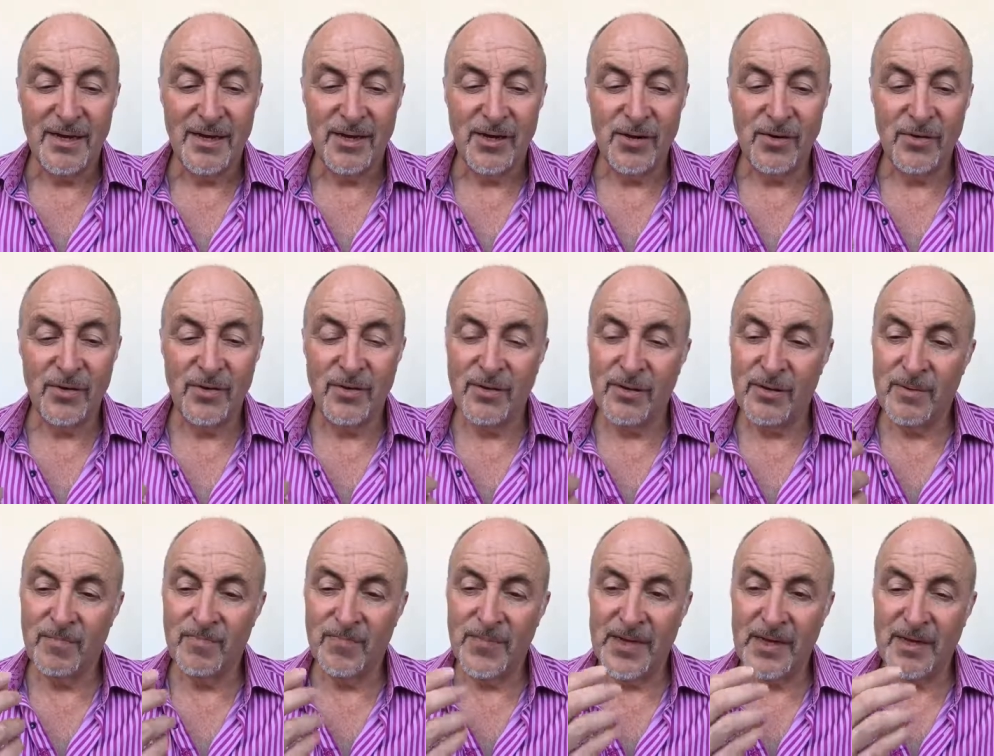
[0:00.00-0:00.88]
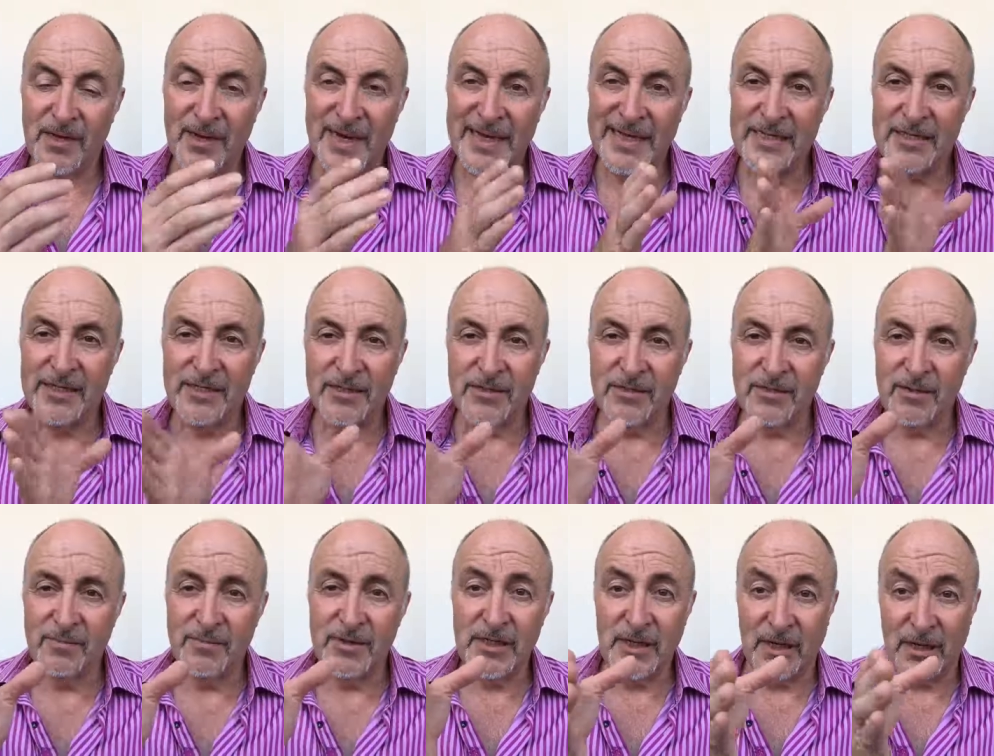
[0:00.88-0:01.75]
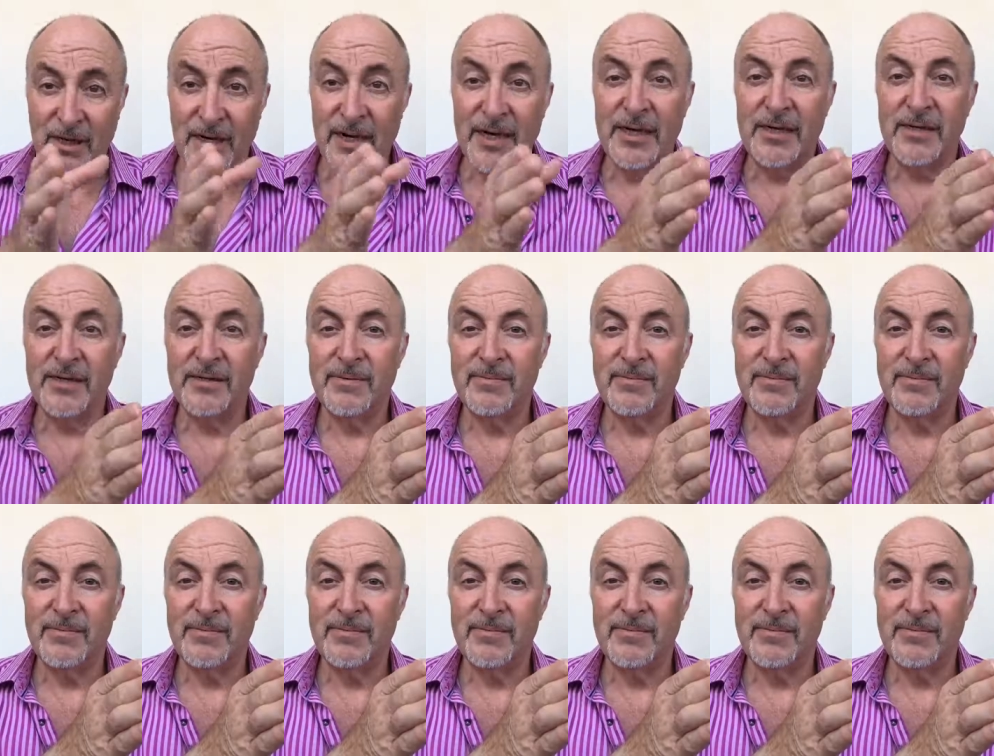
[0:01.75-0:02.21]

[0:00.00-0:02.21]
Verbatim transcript: your guidance system is aligned.